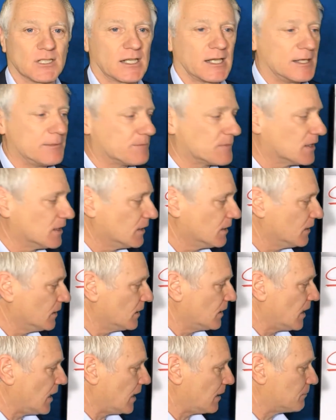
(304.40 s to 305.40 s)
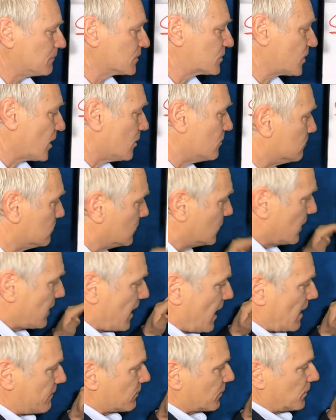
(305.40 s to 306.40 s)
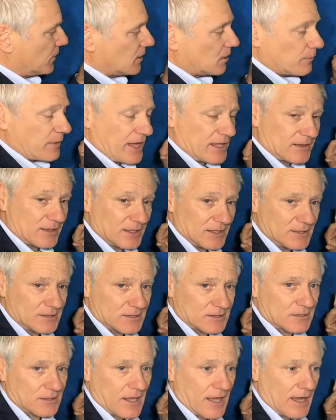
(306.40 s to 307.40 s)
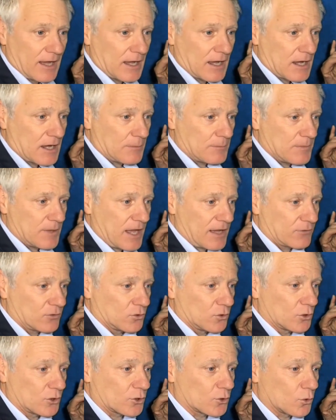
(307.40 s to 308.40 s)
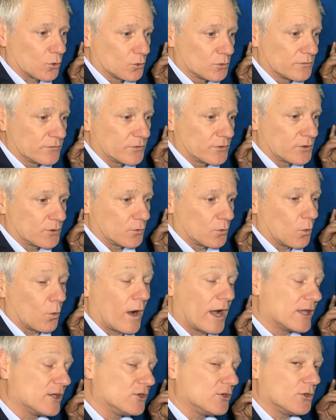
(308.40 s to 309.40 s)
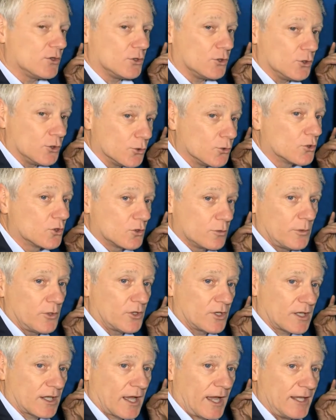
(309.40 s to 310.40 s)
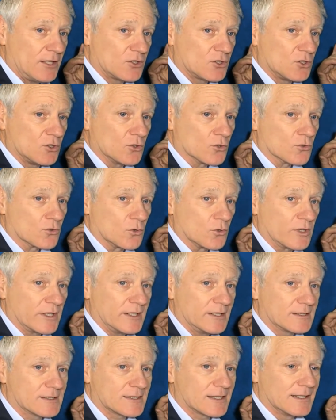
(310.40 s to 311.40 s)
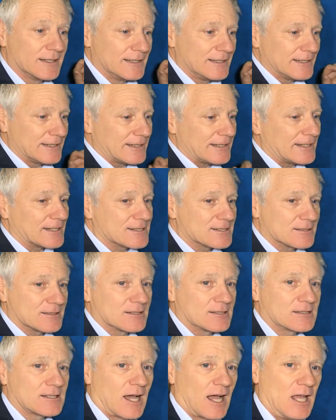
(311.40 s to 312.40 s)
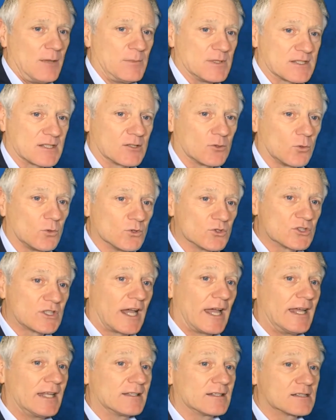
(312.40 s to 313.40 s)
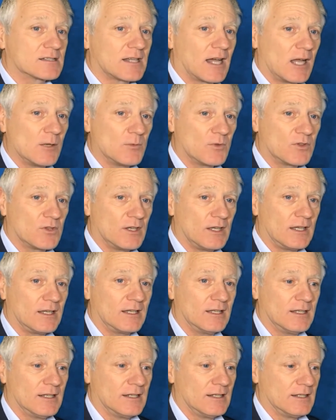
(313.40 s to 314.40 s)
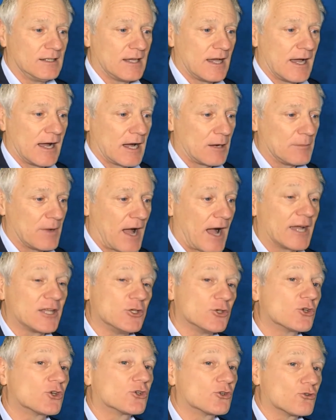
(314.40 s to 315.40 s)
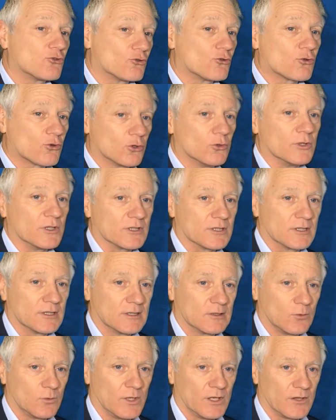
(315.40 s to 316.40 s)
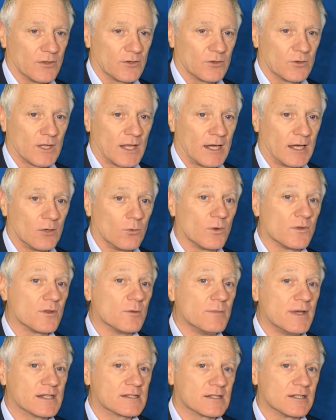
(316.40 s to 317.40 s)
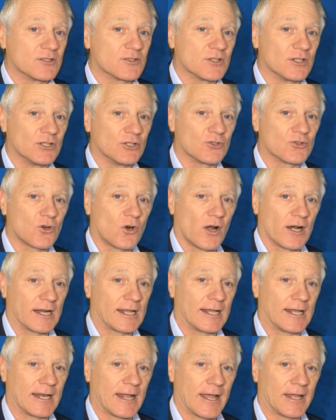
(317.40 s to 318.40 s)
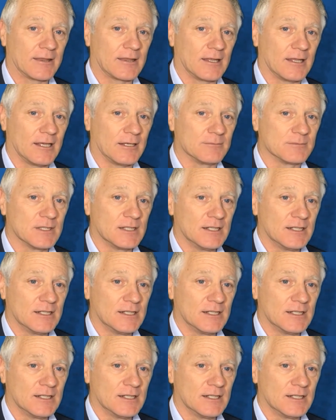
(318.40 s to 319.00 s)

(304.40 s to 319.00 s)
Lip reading: Okay, so have a think about this. Have a look at all of the way you communicate to your audience. Is it the same? Is it all saying the same thing? Are you congruent with the message that you're trying to get out there?